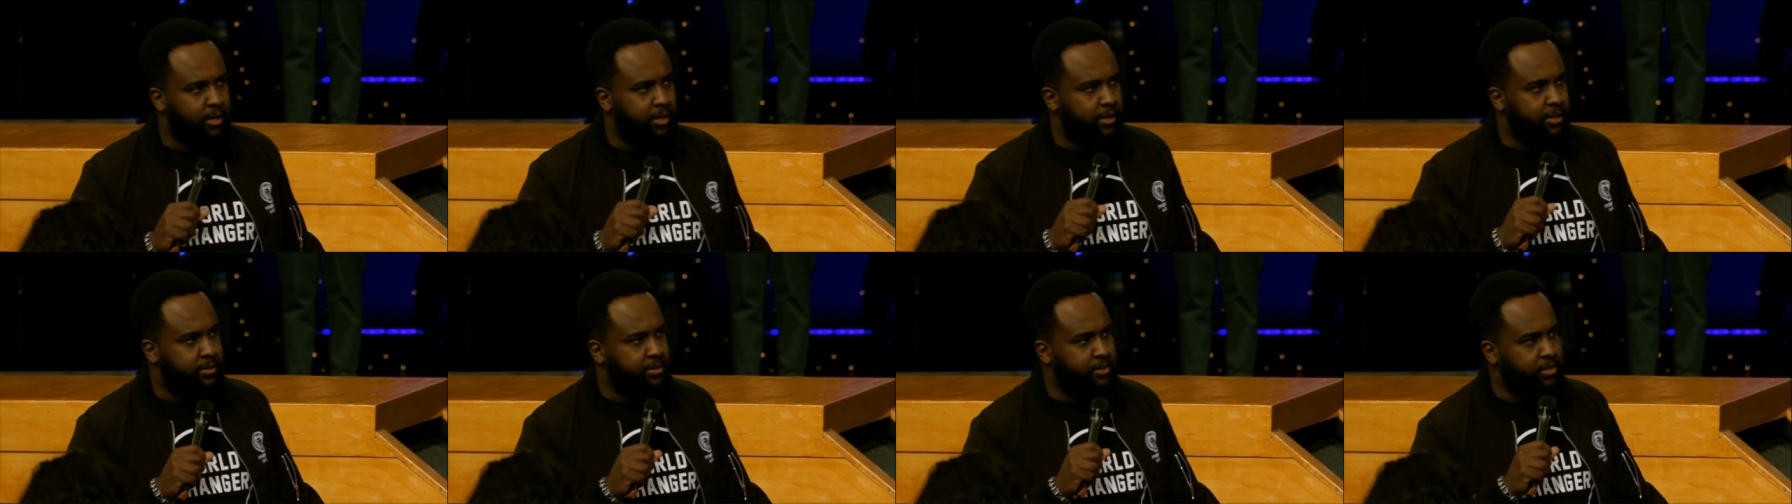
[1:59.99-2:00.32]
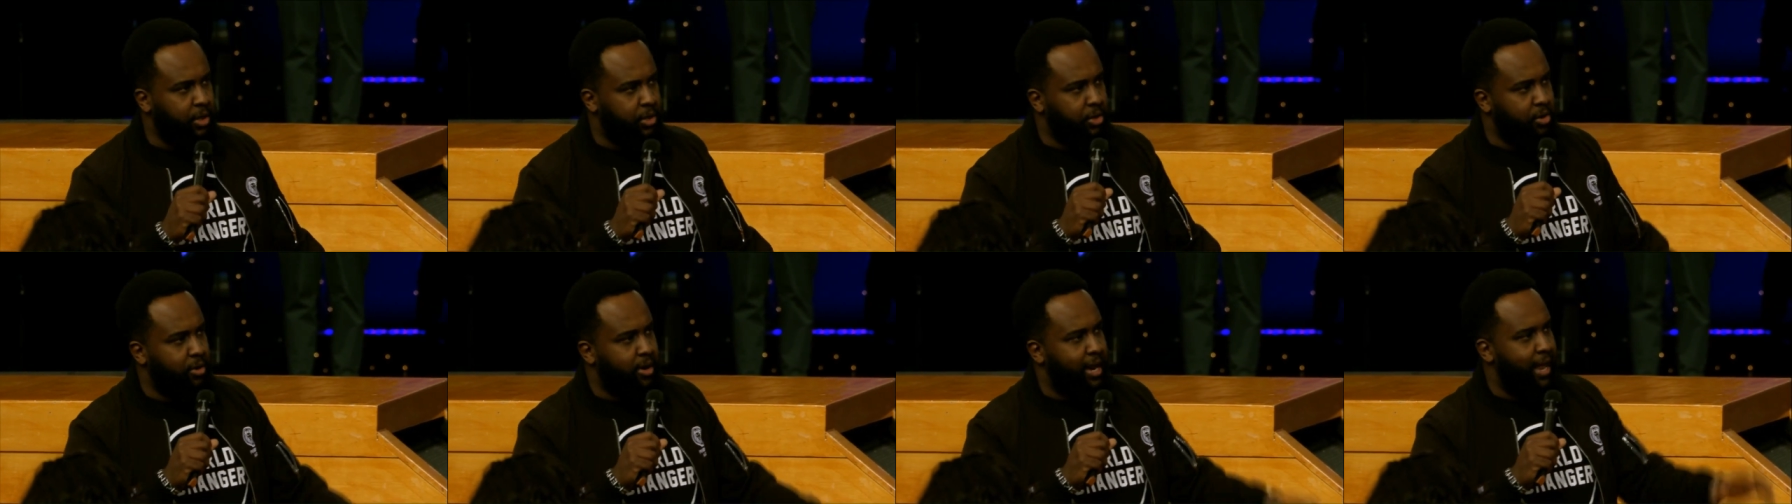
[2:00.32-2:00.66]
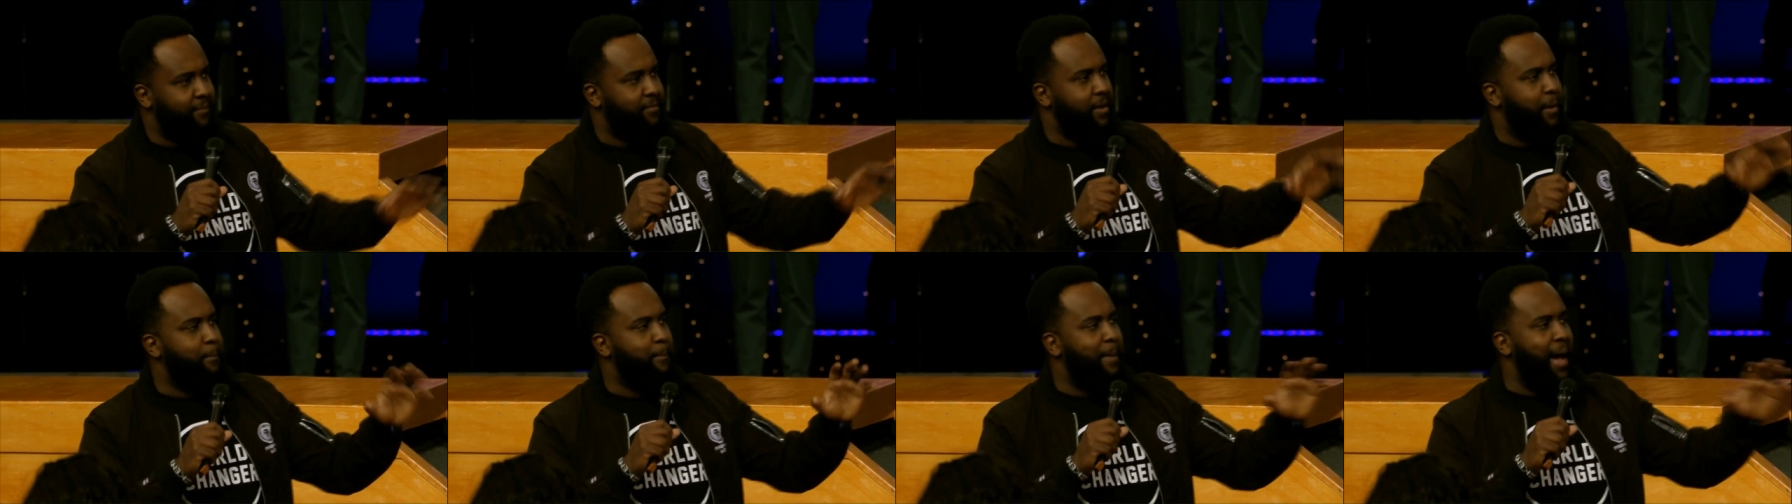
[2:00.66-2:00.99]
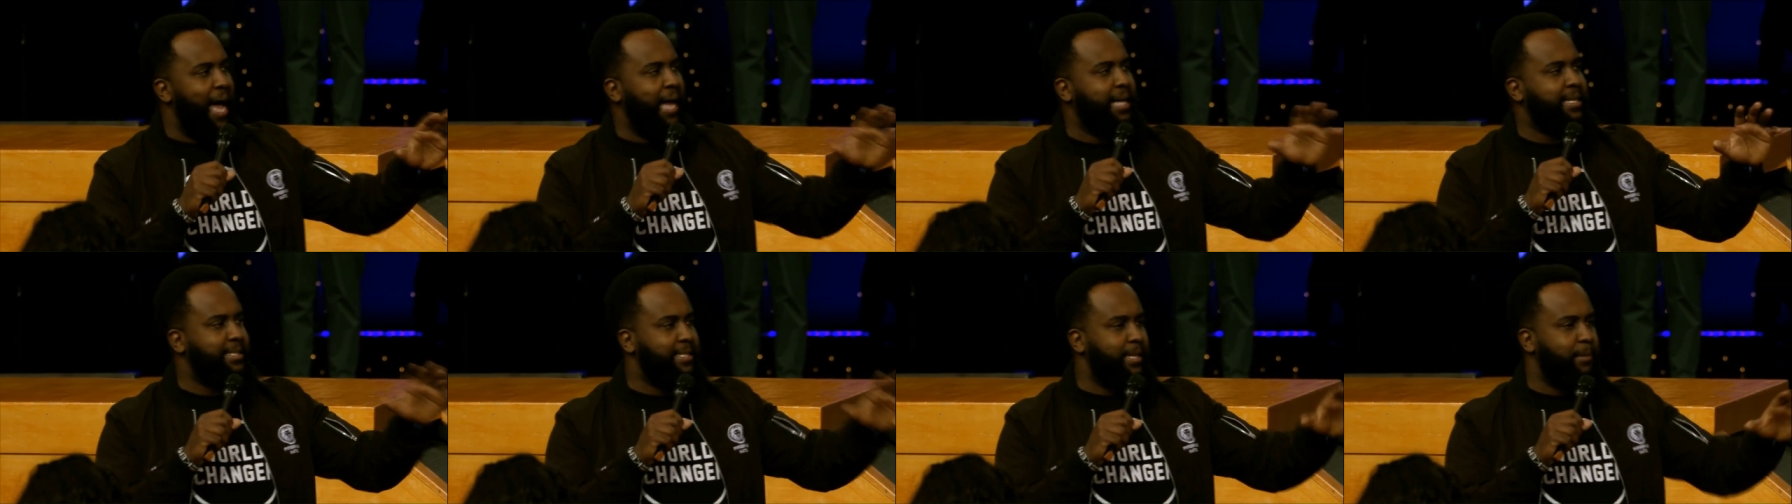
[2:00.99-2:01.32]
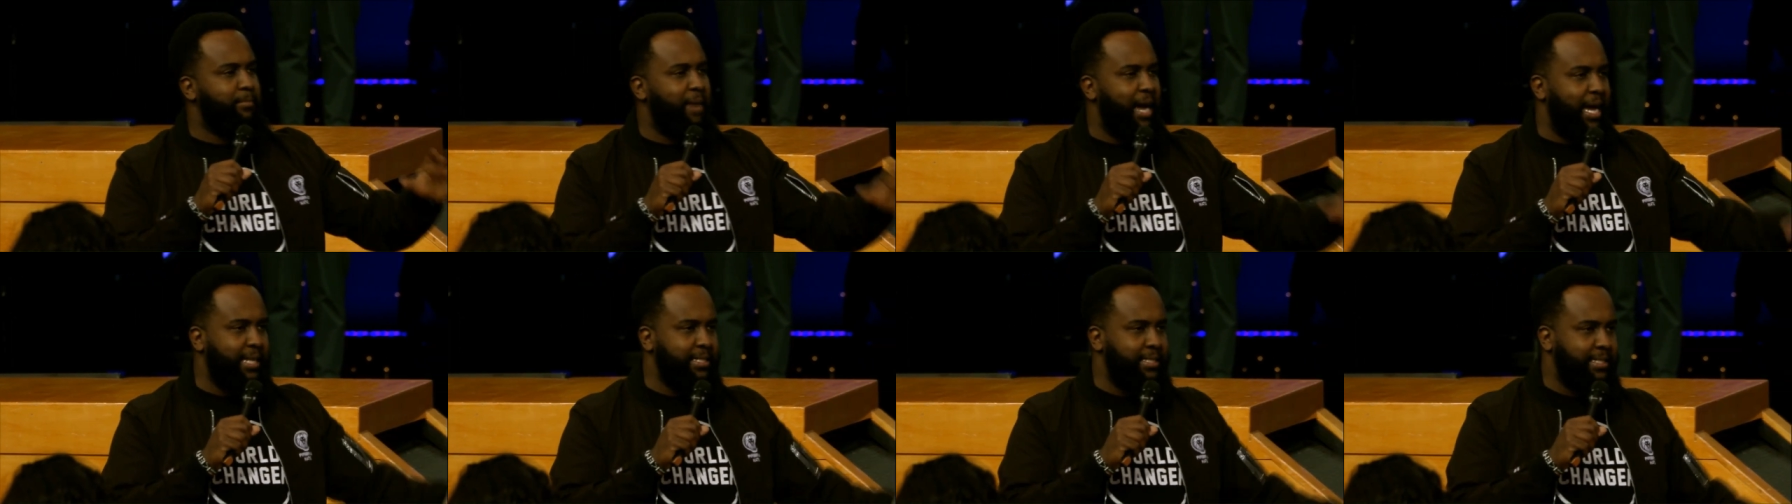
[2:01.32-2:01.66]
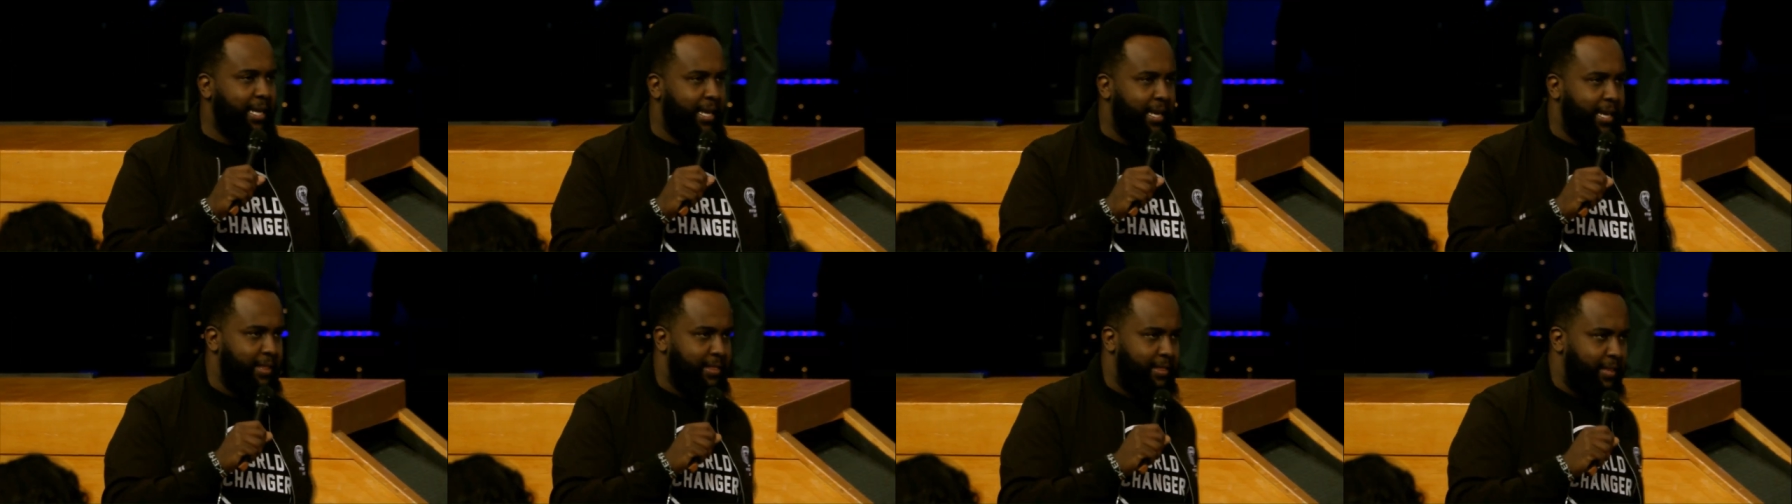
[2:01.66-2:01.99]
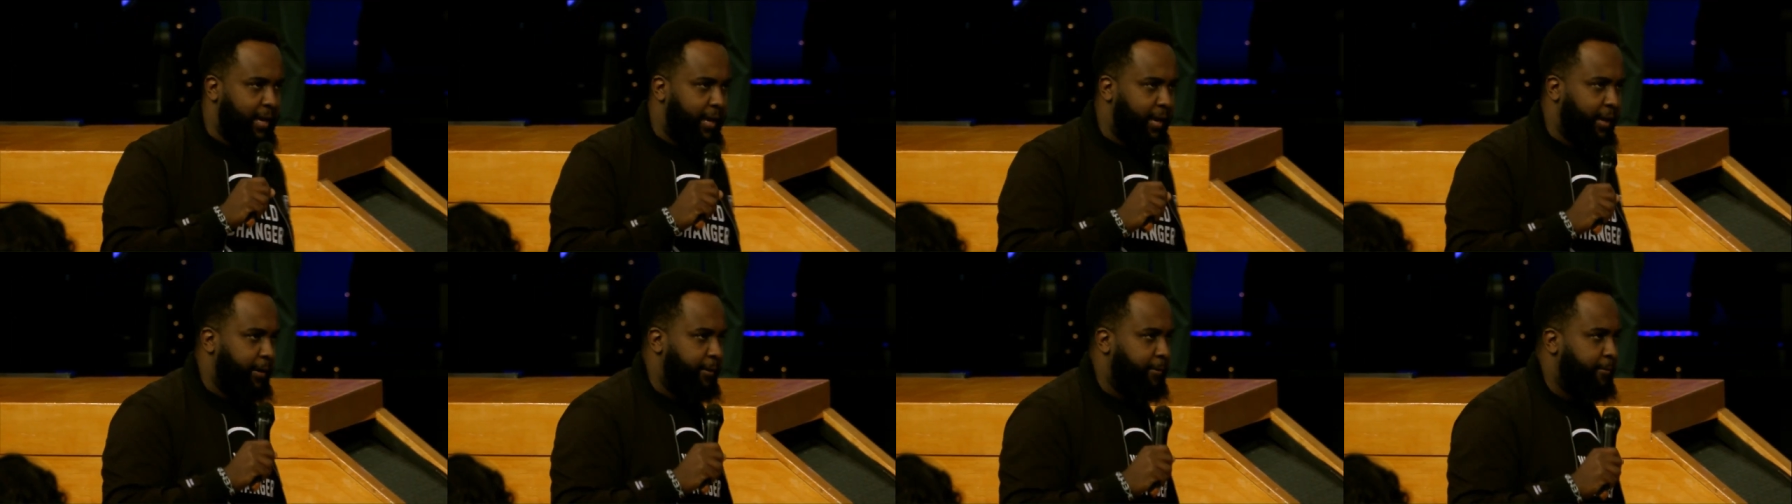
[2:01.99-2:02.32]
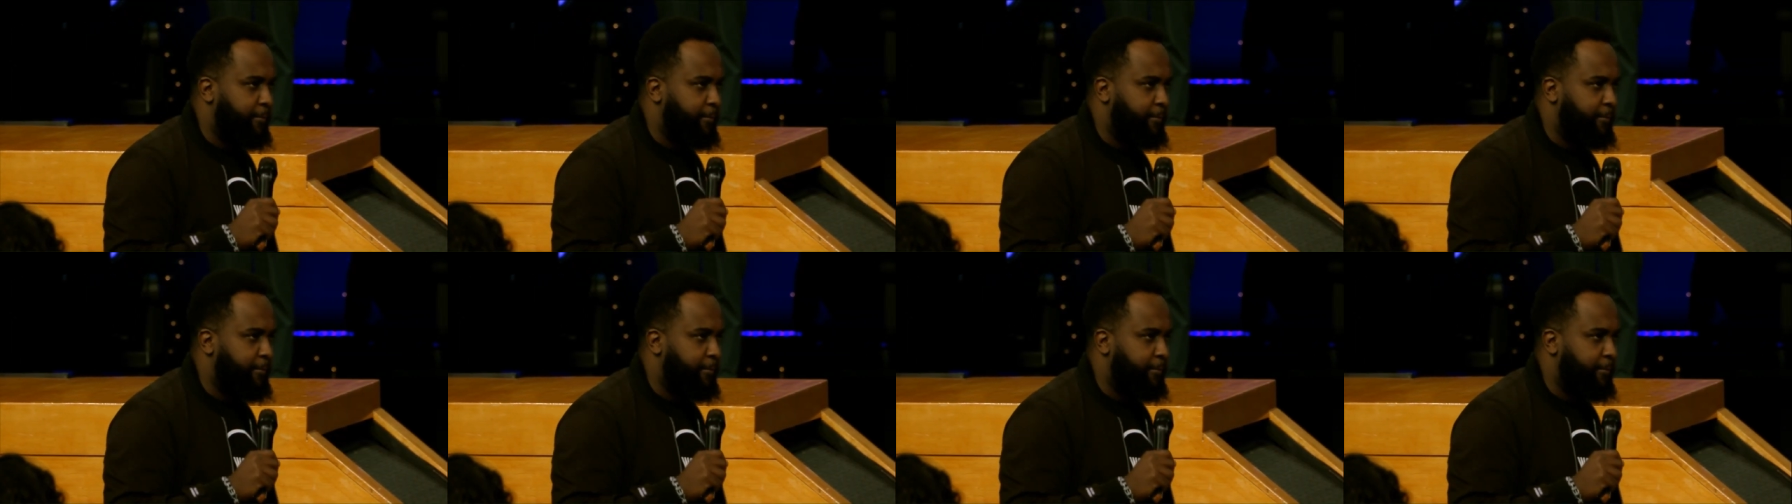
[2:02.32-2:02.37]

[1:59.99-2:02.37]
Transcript: so you never maximize anything.